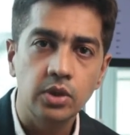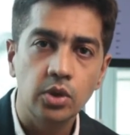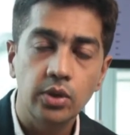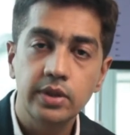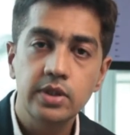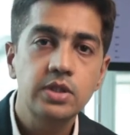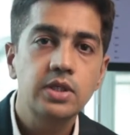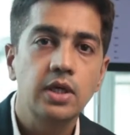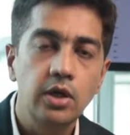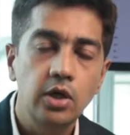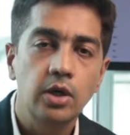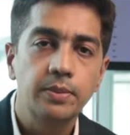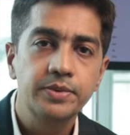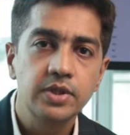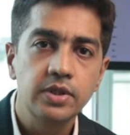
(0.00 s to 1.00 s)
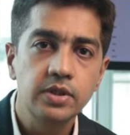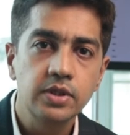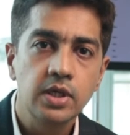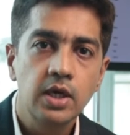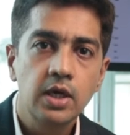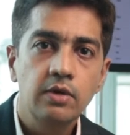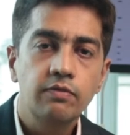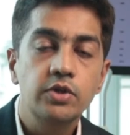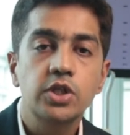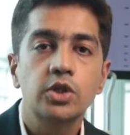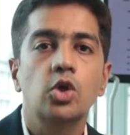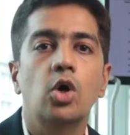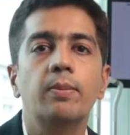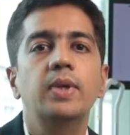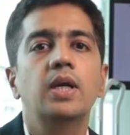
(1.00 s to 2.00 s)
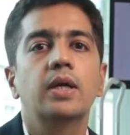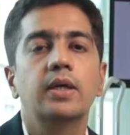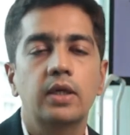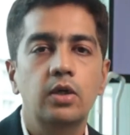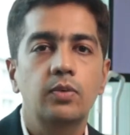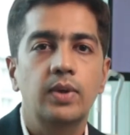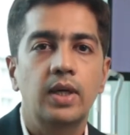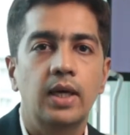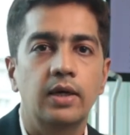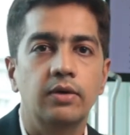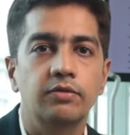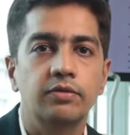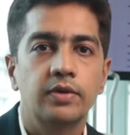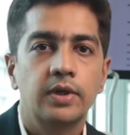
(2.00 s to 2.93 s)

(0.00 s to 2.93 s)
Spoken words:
or the stereopsis which a normal adult will have.